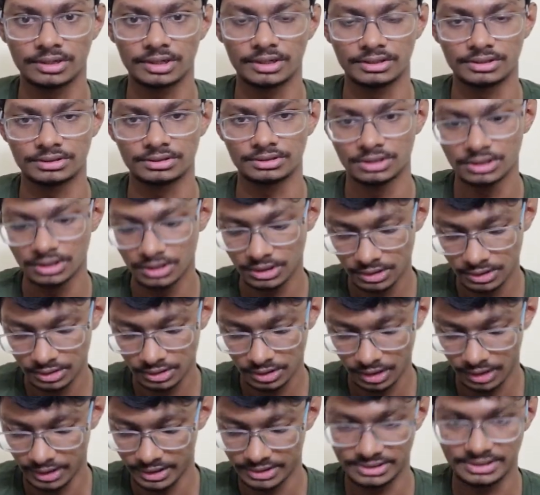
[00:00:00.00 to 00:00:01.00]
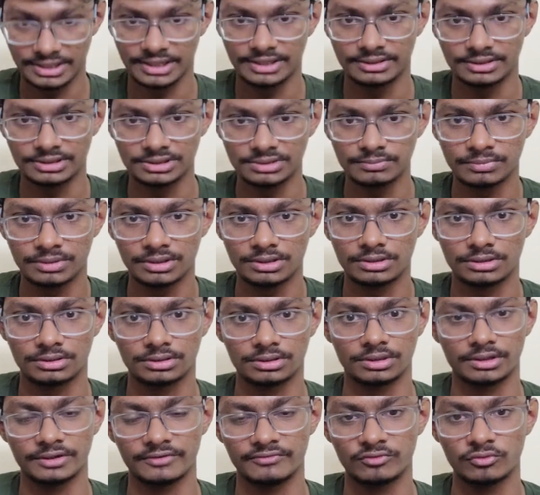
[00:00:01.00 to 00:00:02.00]
I understand this, but
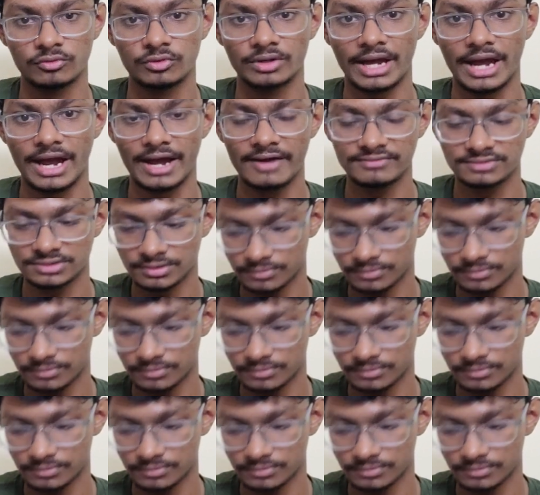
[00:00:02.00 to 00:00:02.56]
uh, if you have